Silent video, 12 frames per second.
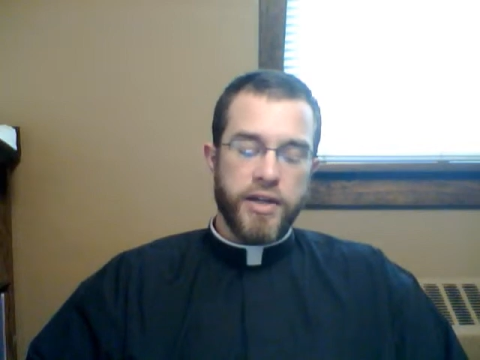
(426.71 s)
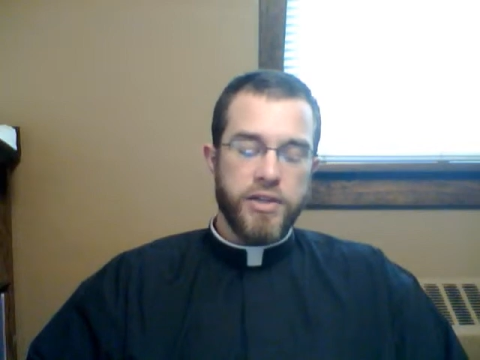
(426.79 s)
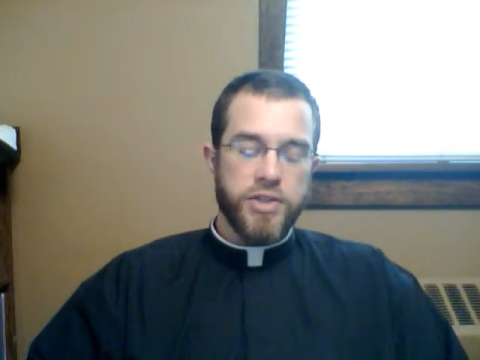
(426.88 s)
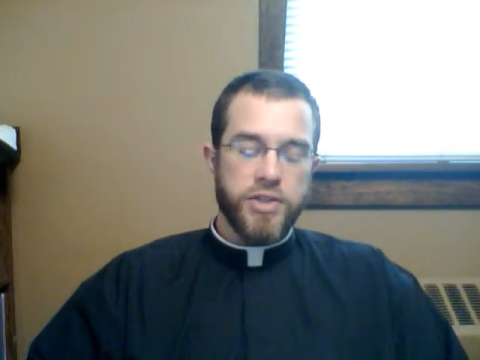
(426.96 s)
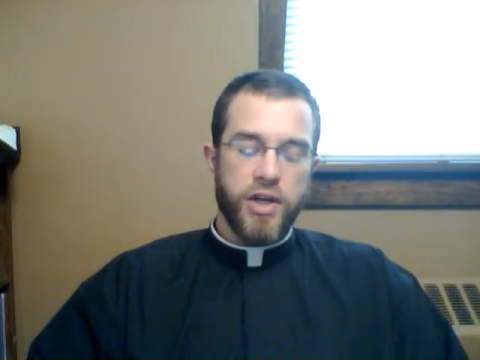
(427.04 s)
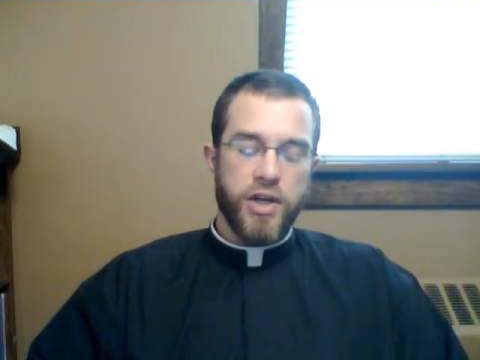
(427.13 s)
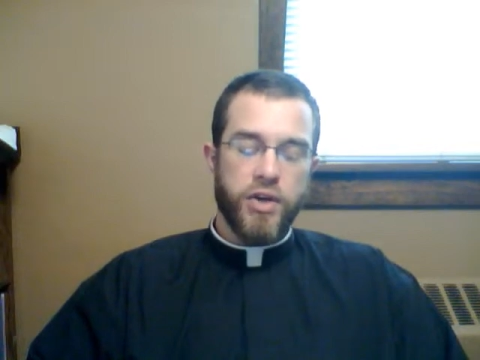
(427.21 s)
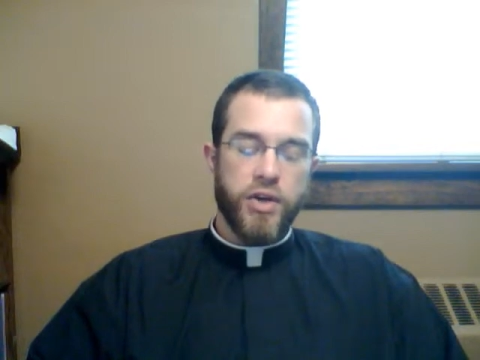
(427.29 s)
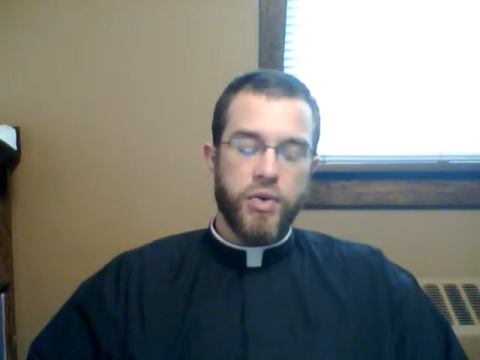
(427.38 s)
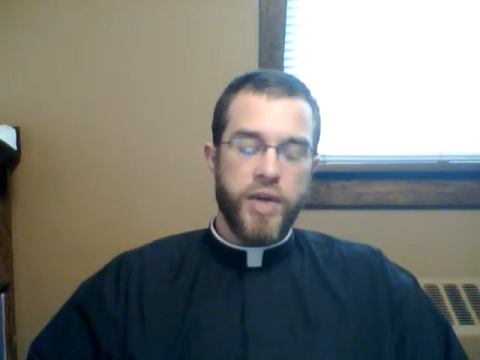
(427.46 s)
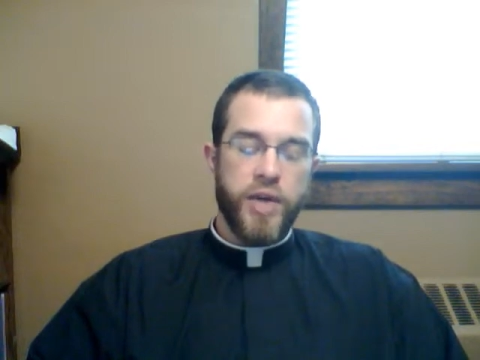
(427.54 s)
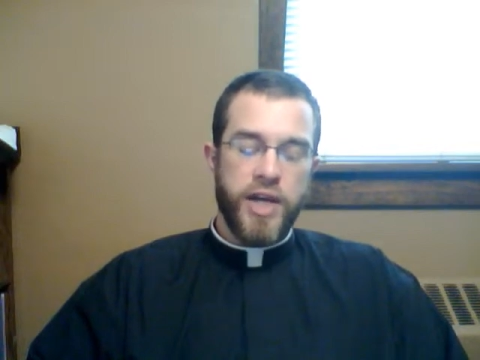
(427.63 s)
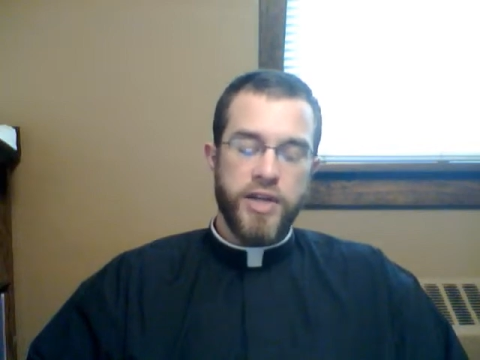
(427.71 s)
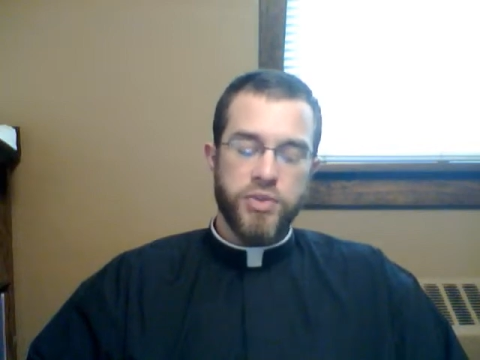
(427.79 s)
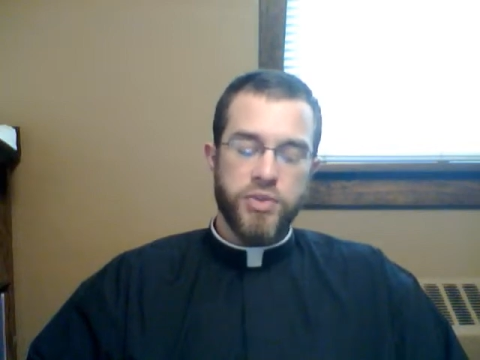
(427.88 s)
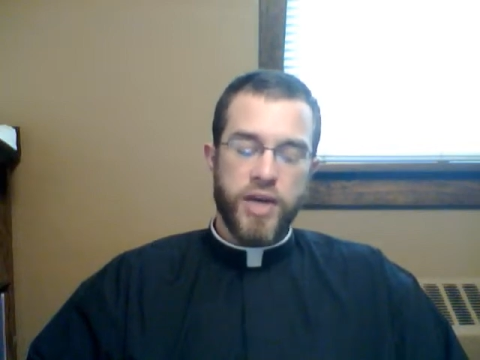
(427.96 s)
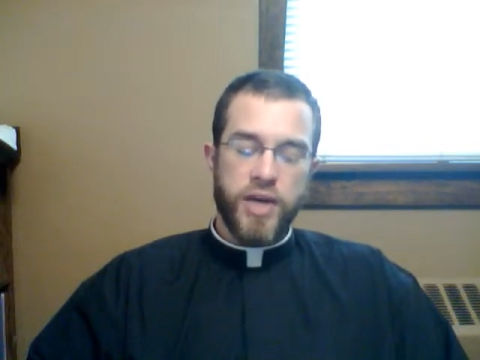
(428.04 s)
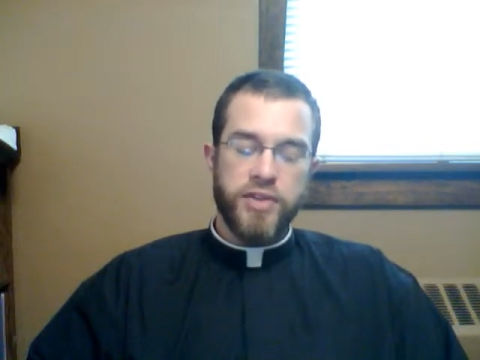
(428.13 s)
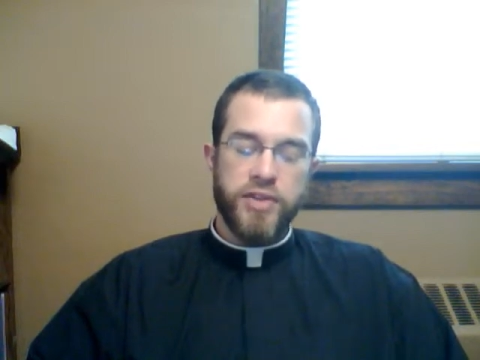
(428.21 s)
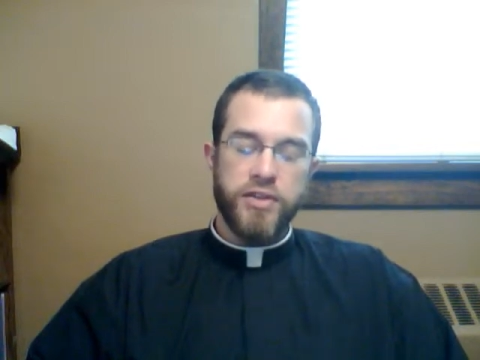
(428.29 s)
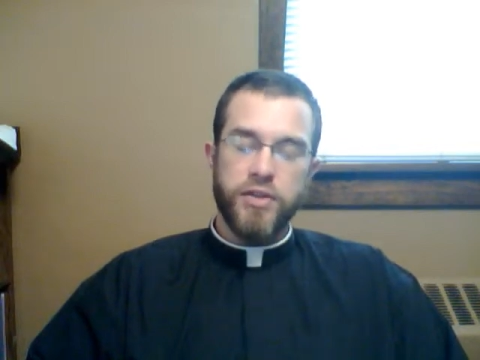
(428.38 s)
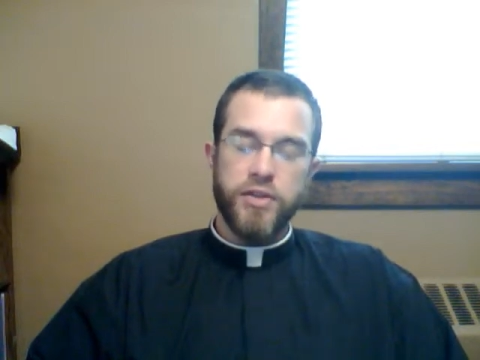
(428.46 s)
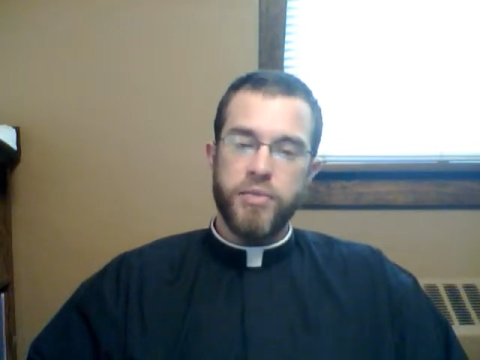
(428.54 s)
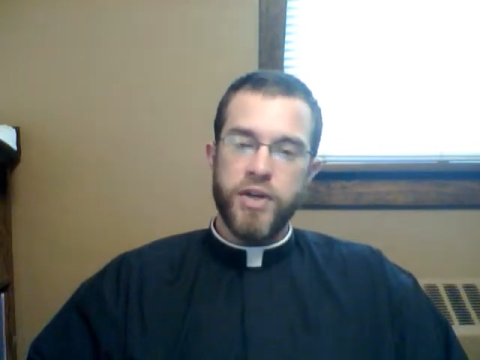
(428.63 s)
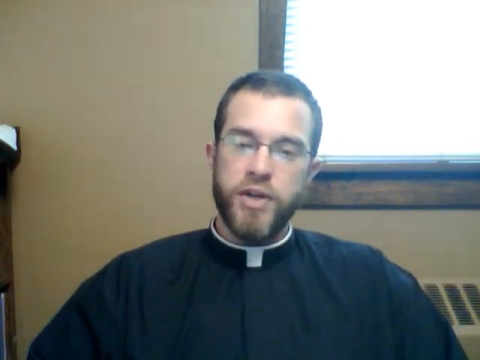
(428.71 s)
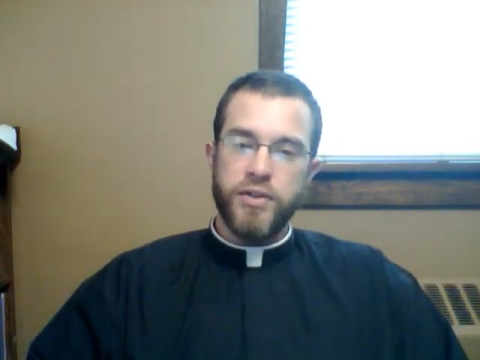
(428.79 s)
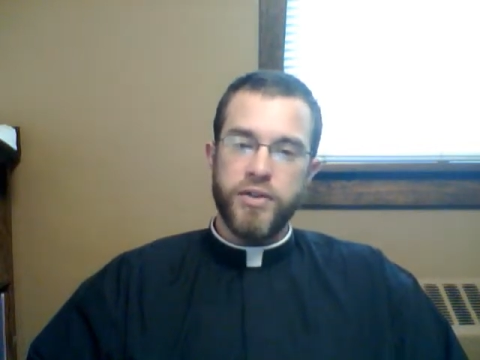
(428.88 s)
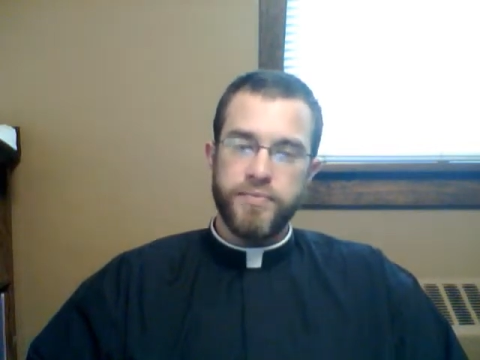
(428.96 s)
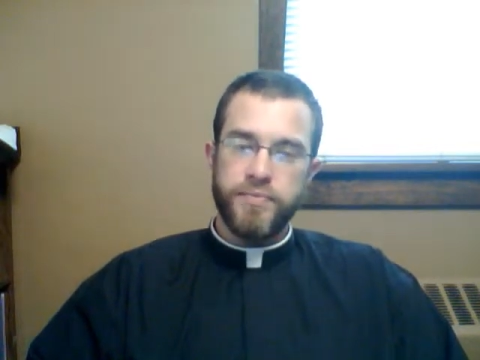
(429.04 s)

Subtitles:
you see our qui is right there in the middle.